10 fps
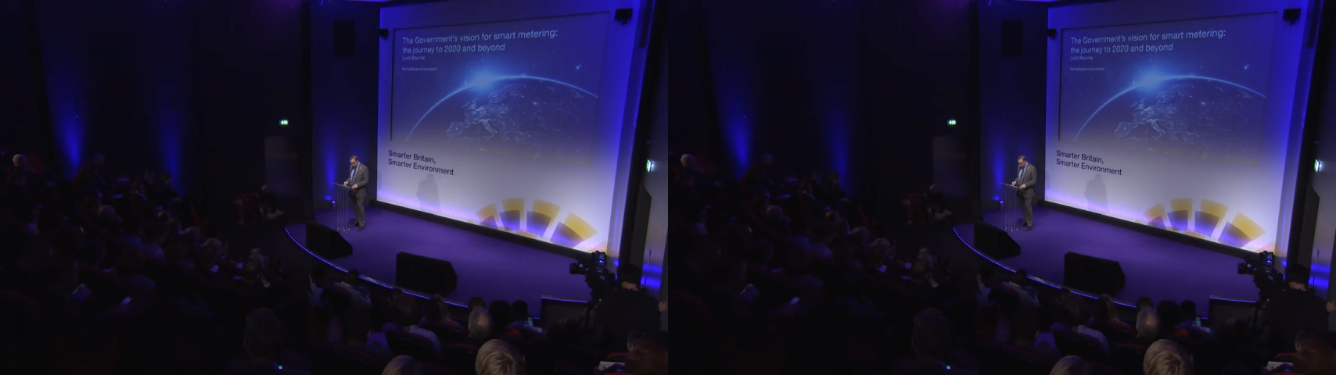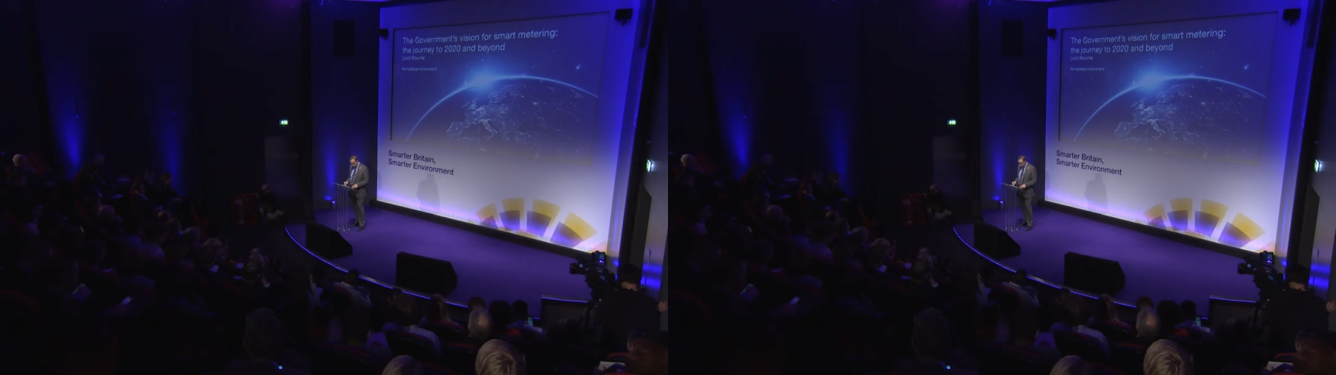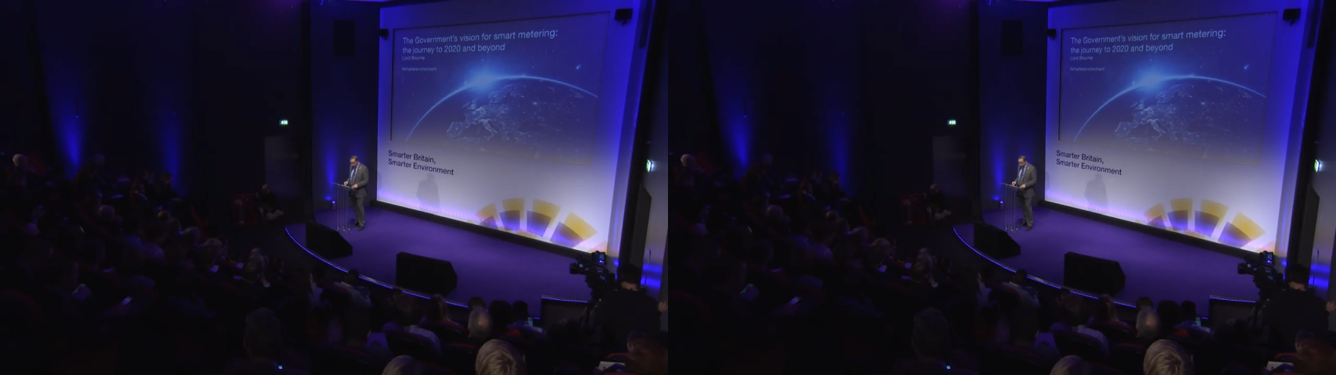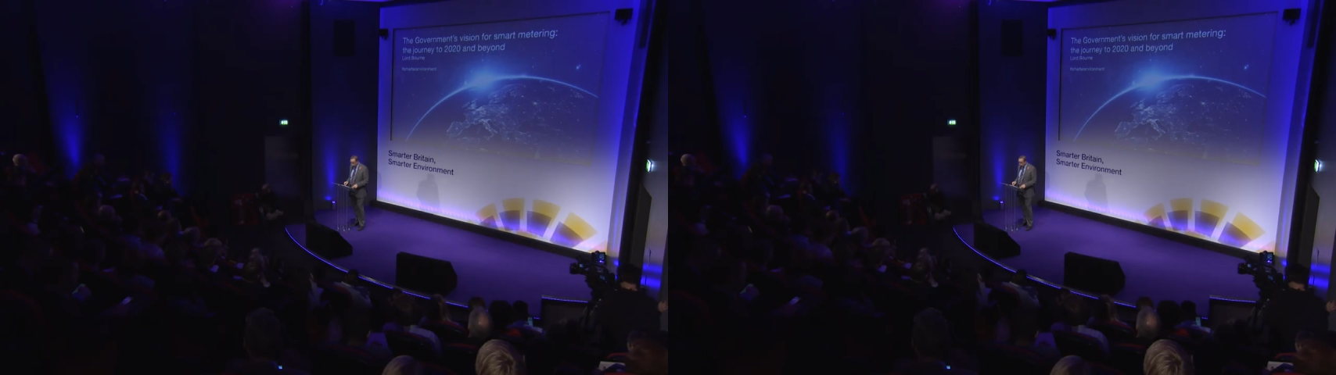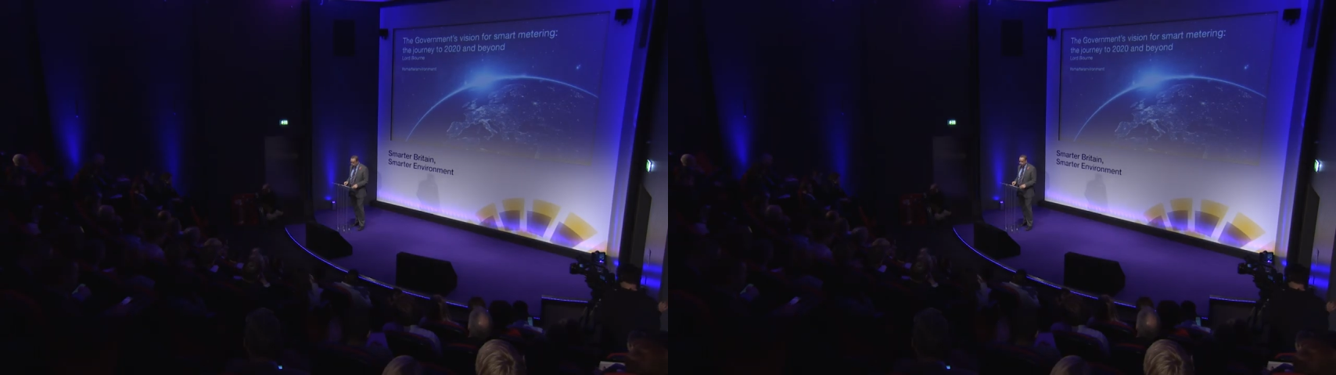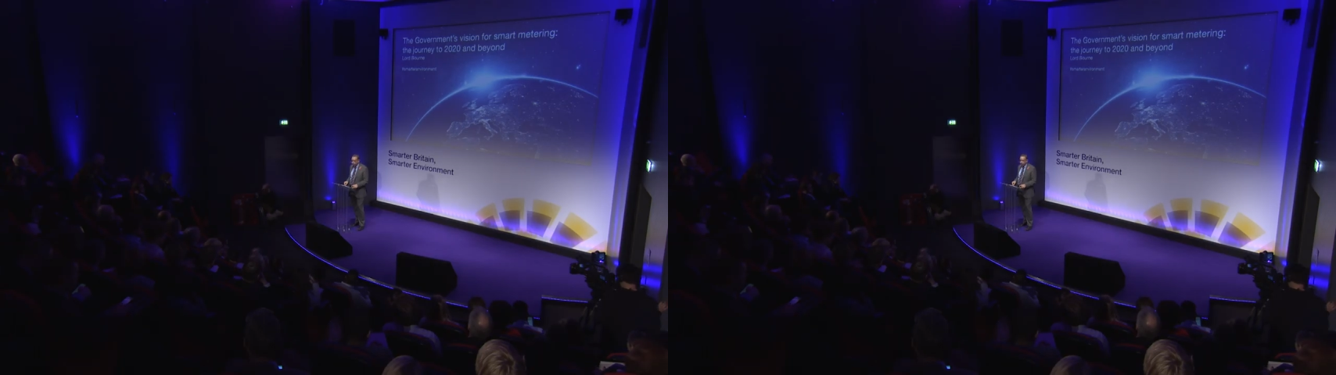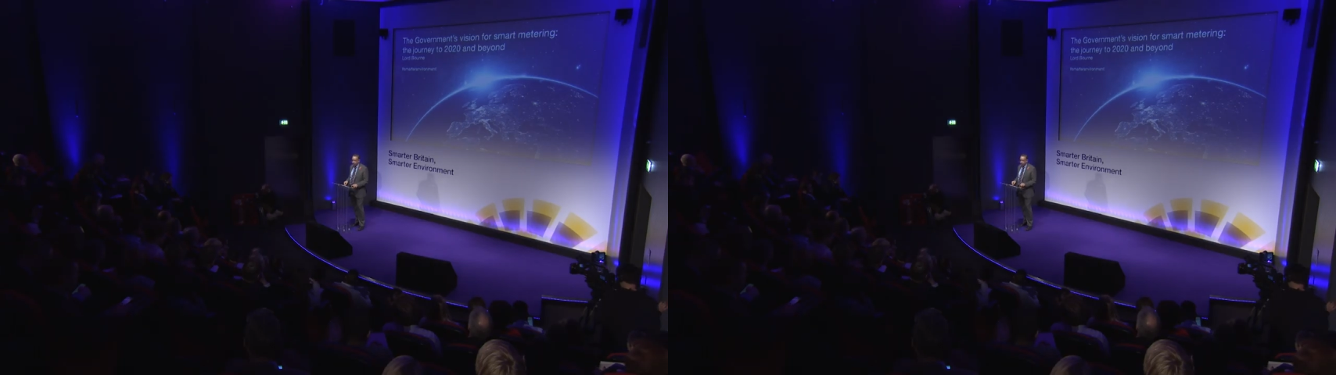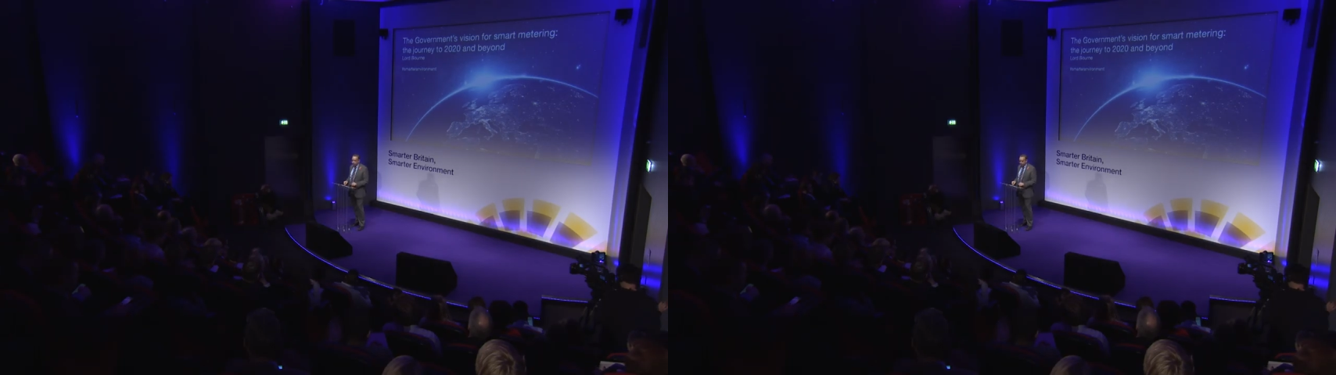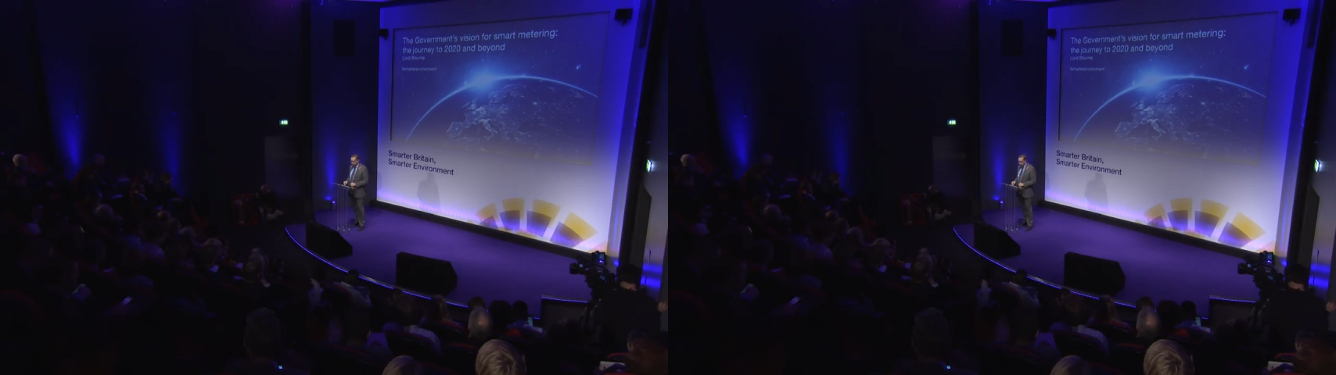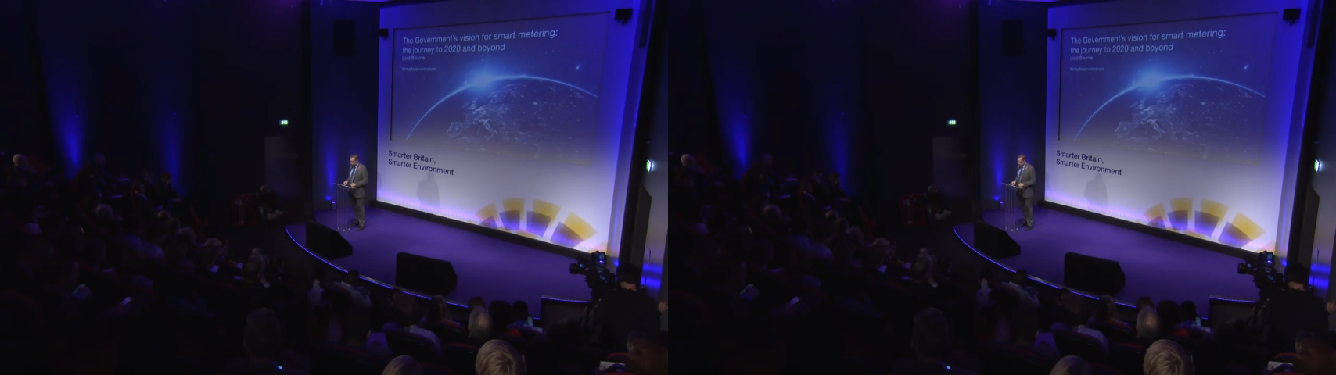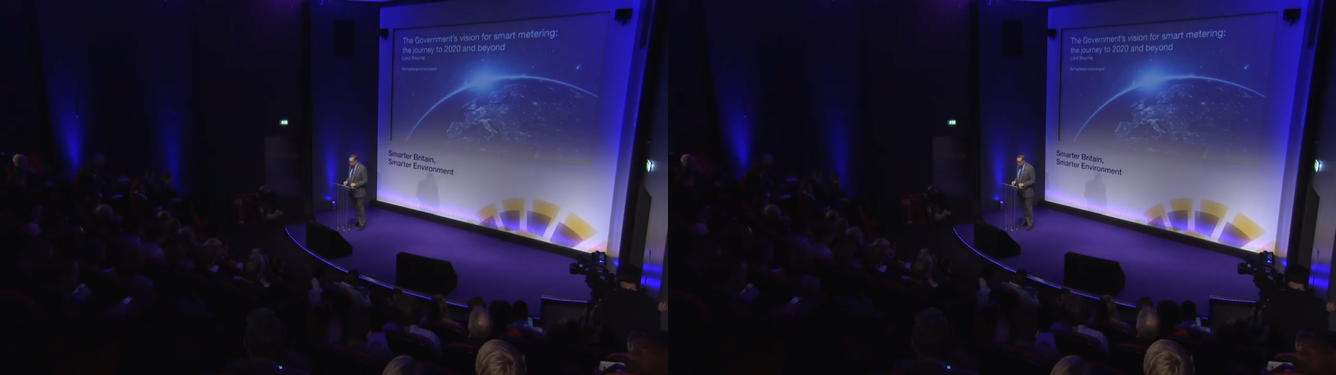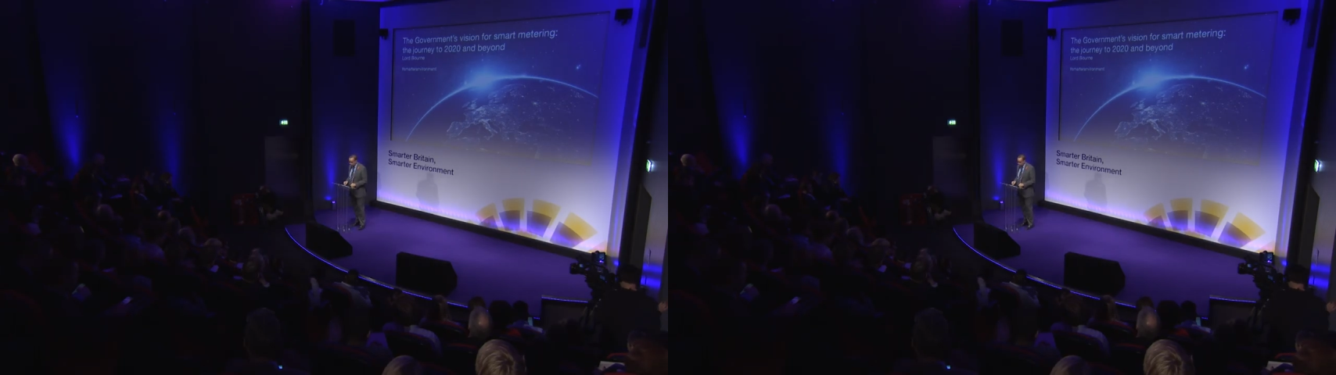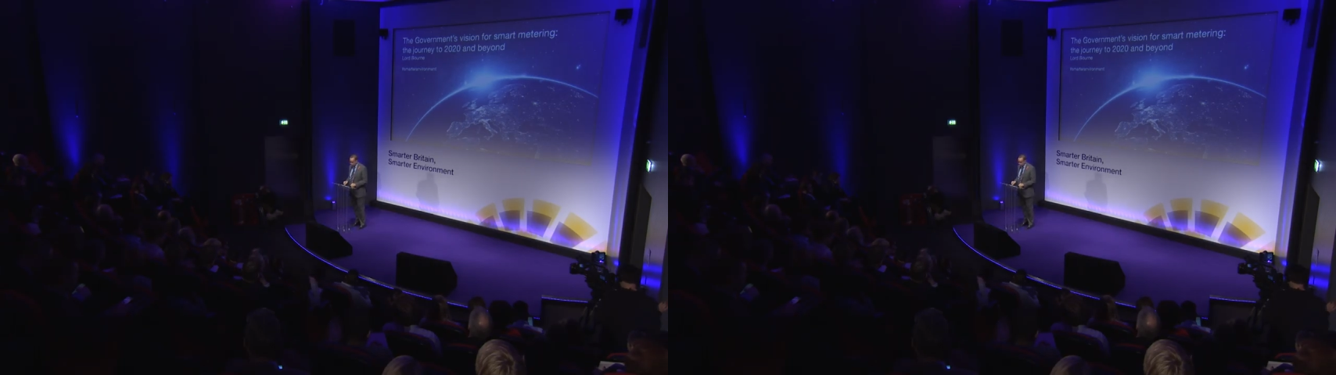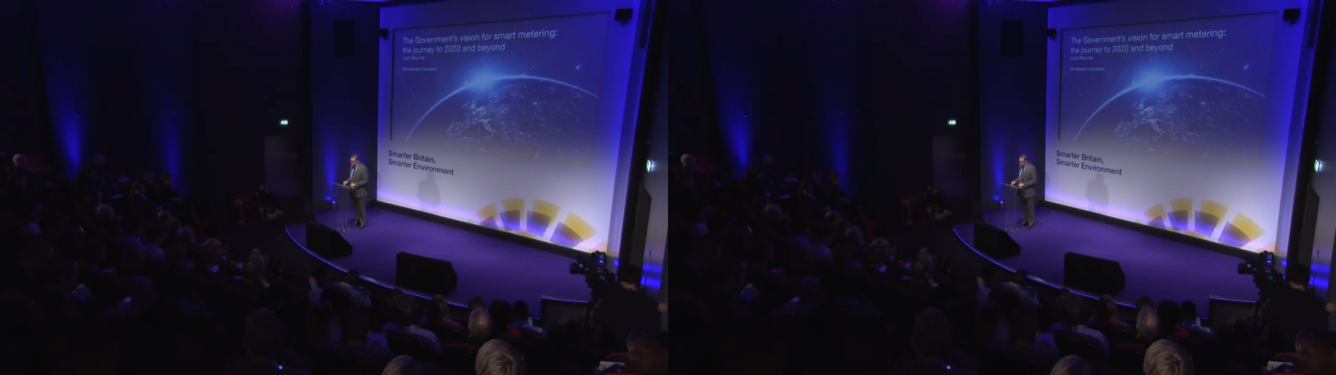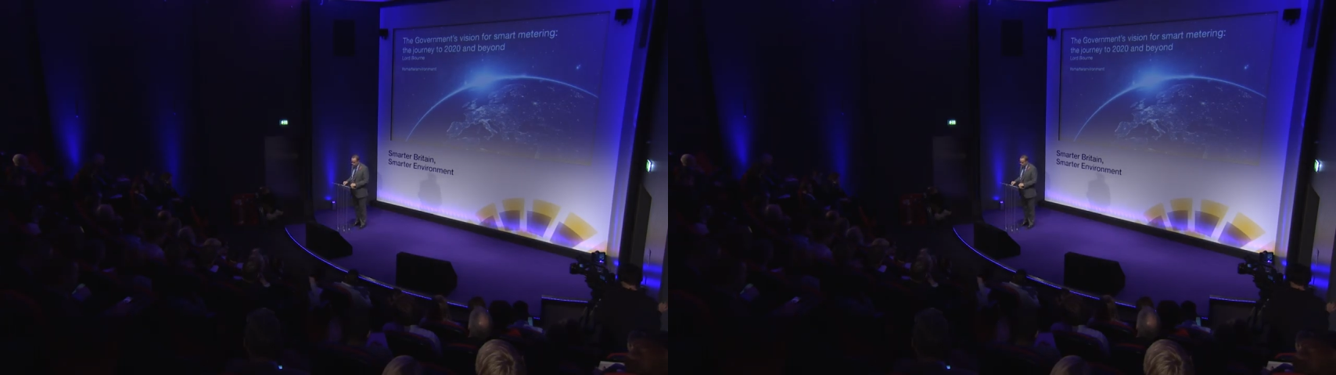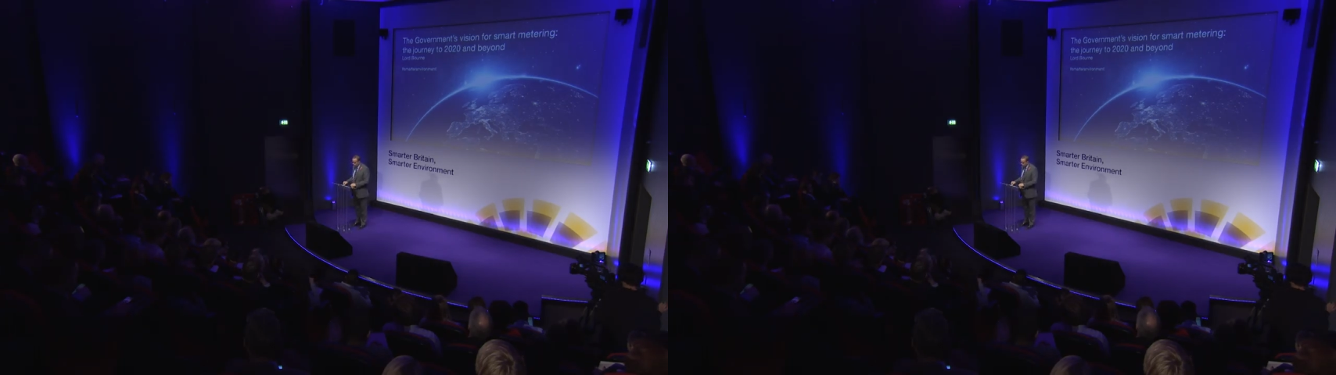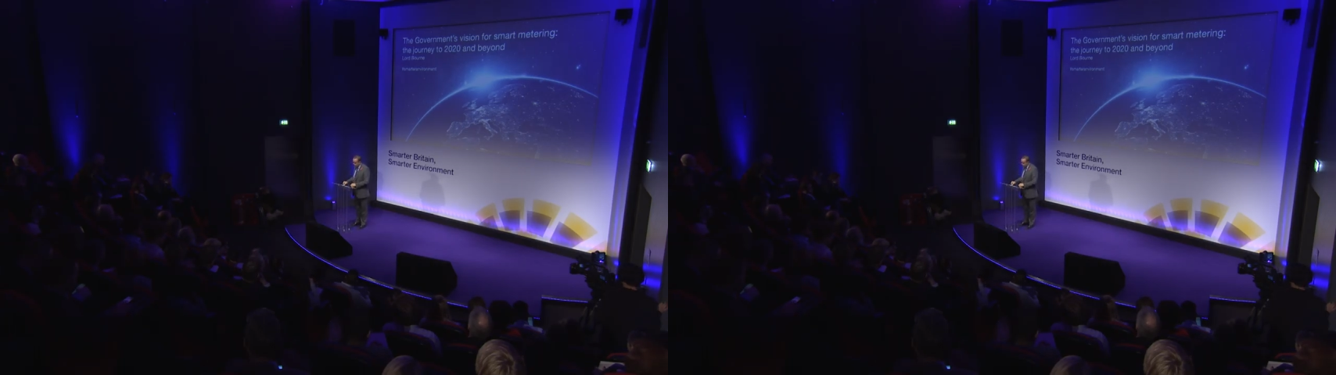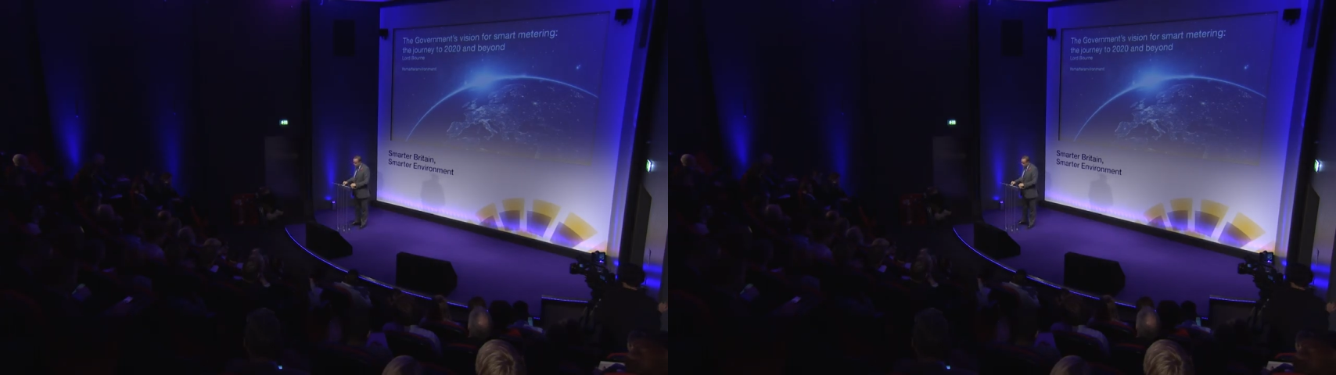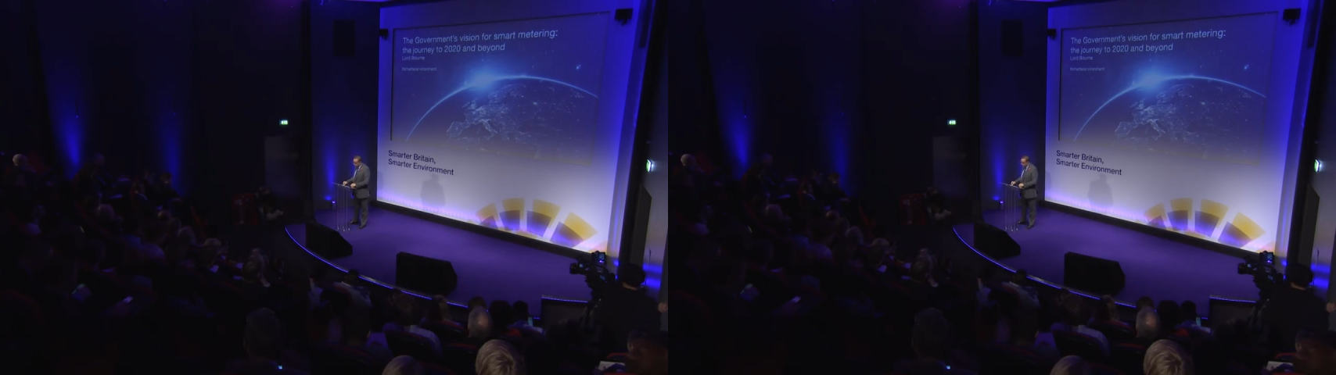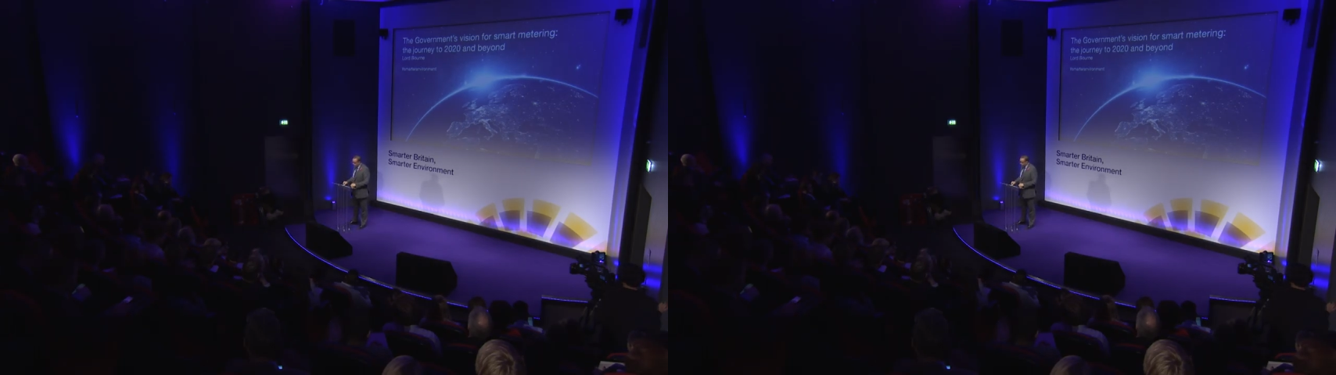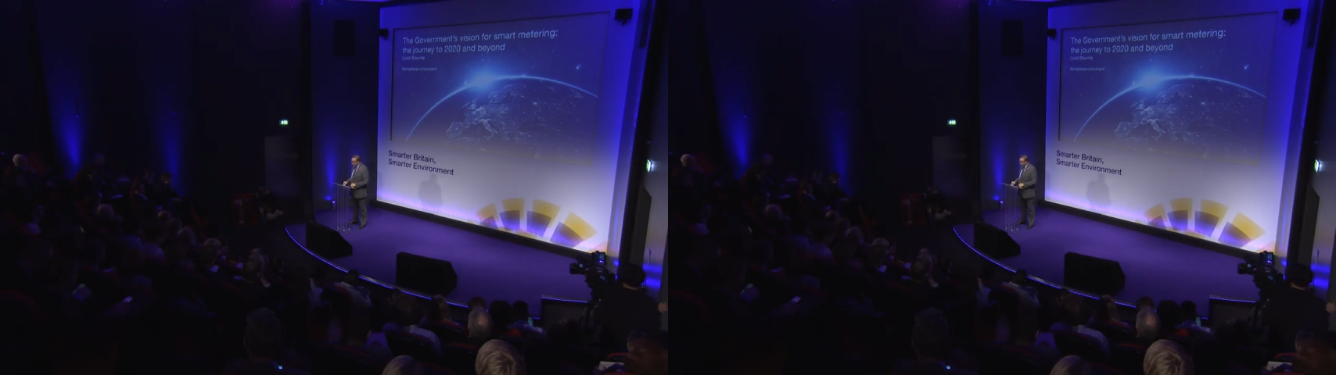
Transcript: [unreadable: no face in view]